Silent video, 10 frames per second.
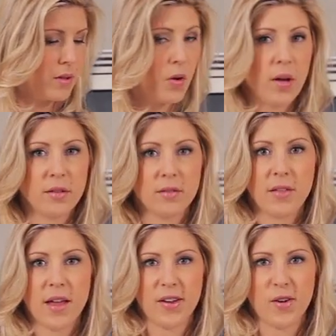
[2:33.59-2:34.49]
go ahead and
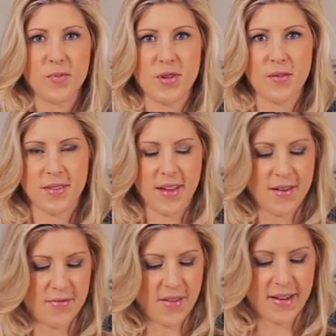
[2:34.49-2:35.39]
do that at home too, it's
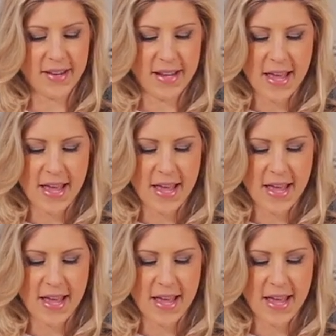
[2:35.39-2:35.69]
kind of fun.